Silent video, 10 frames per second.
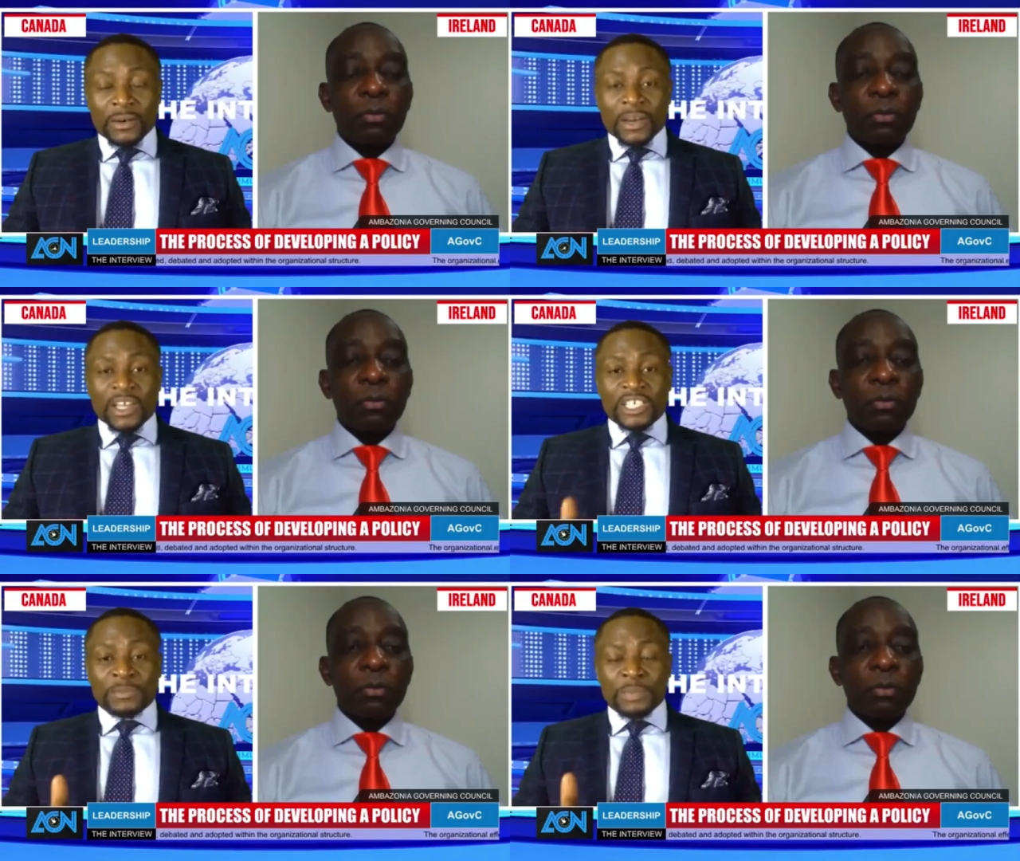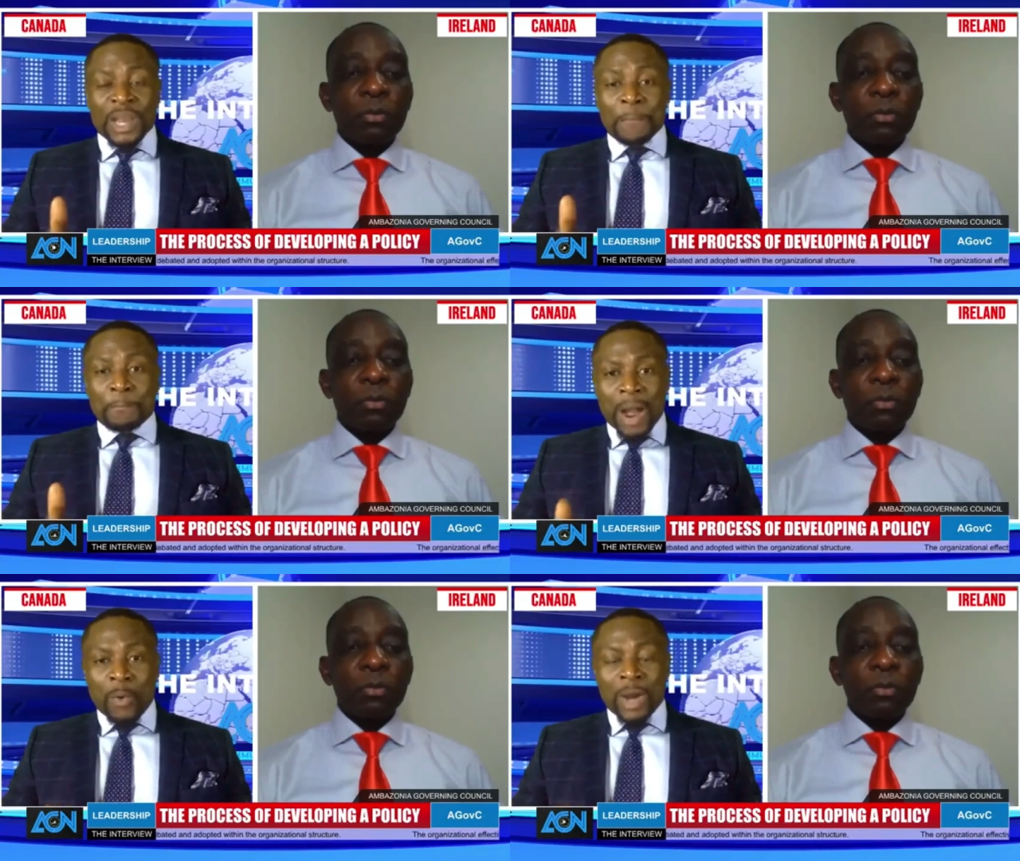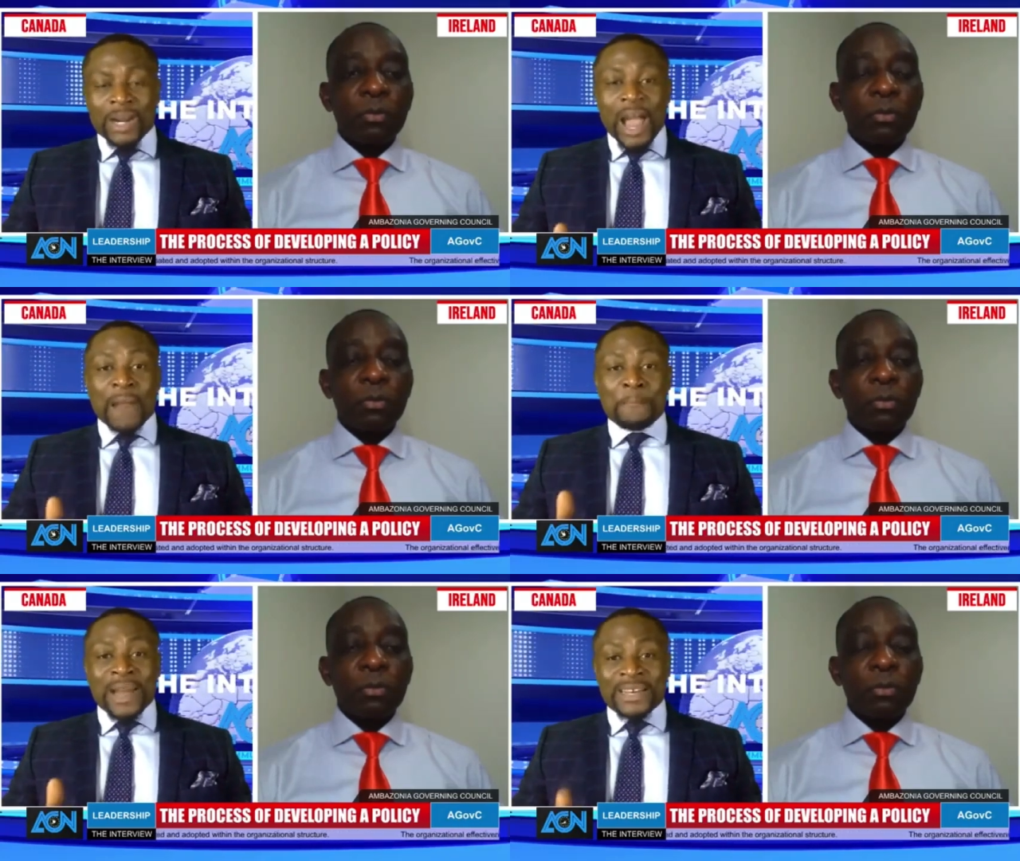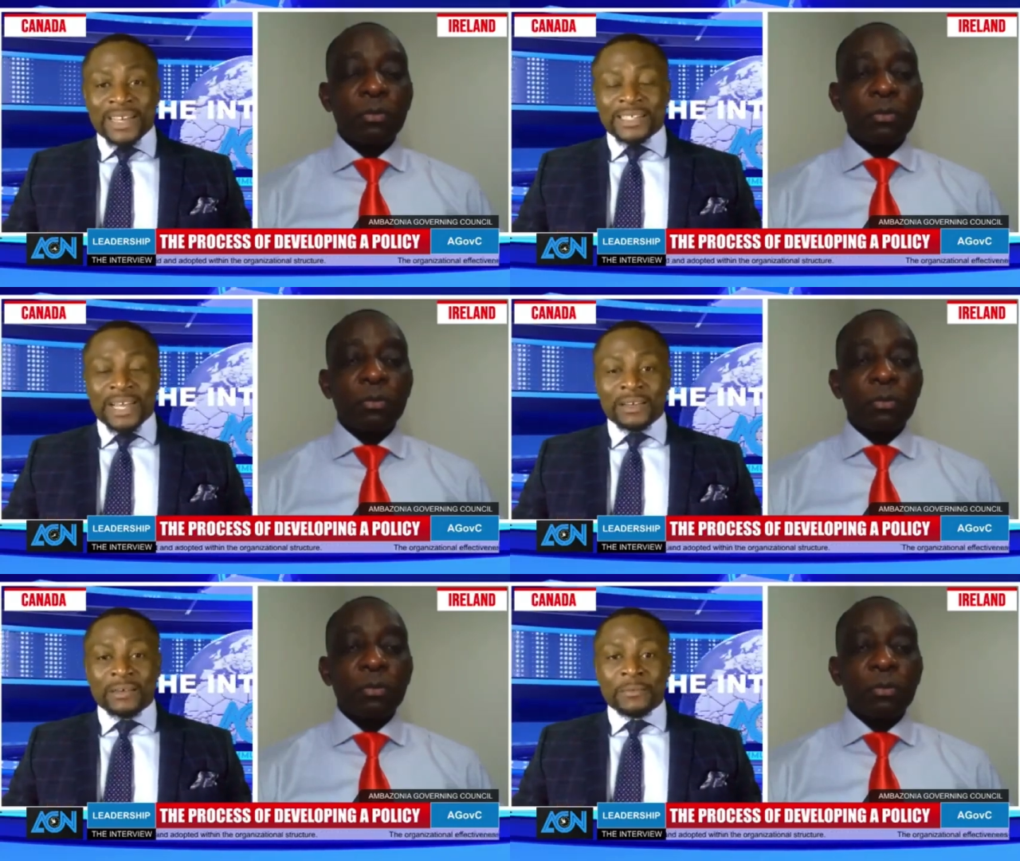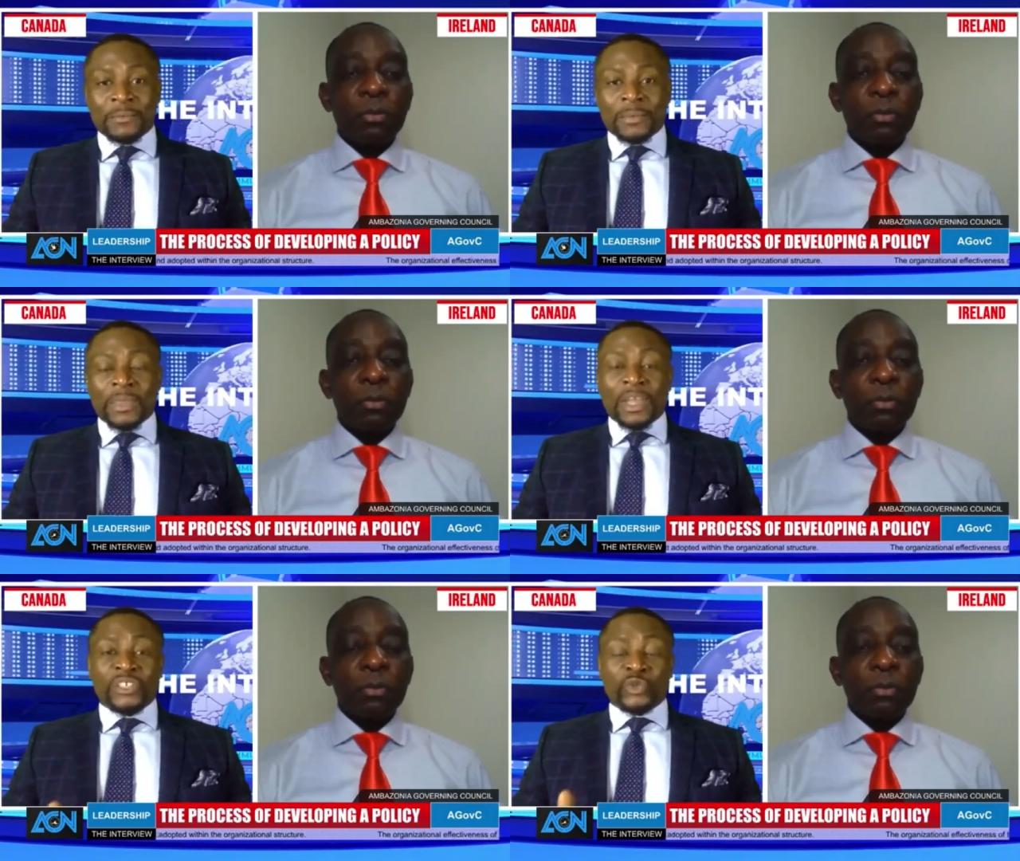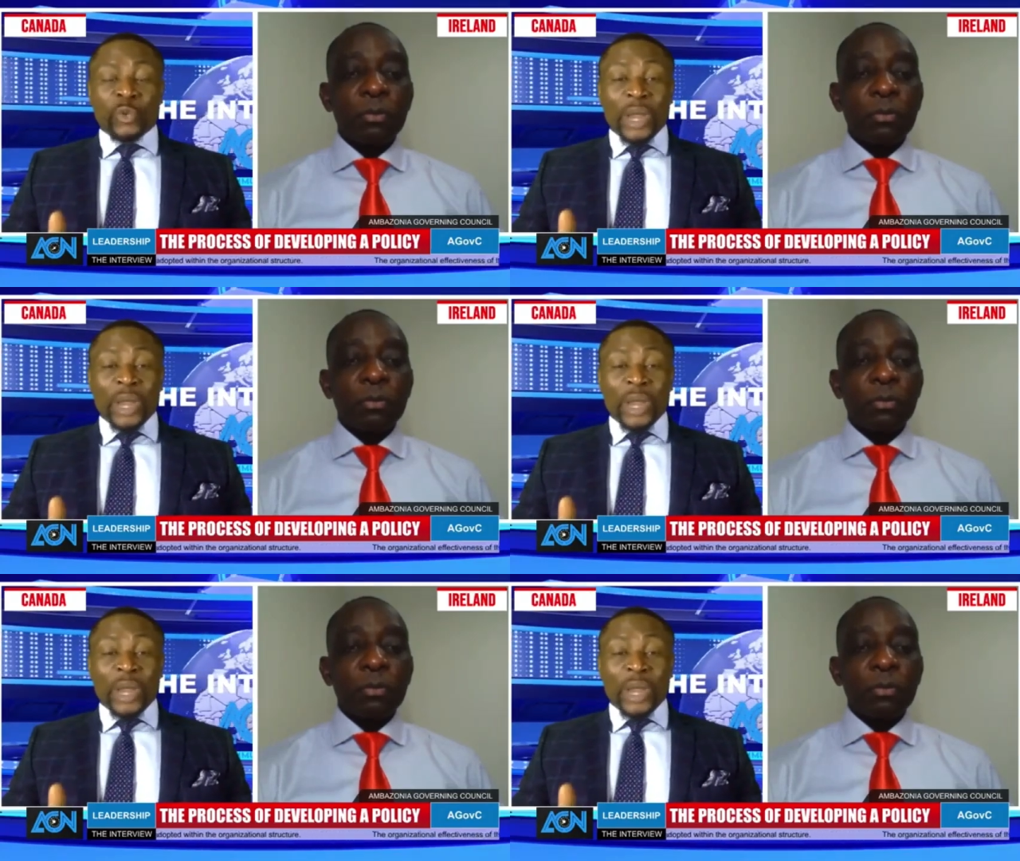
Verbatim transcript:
Speaker 1: it has been empowered and mandated to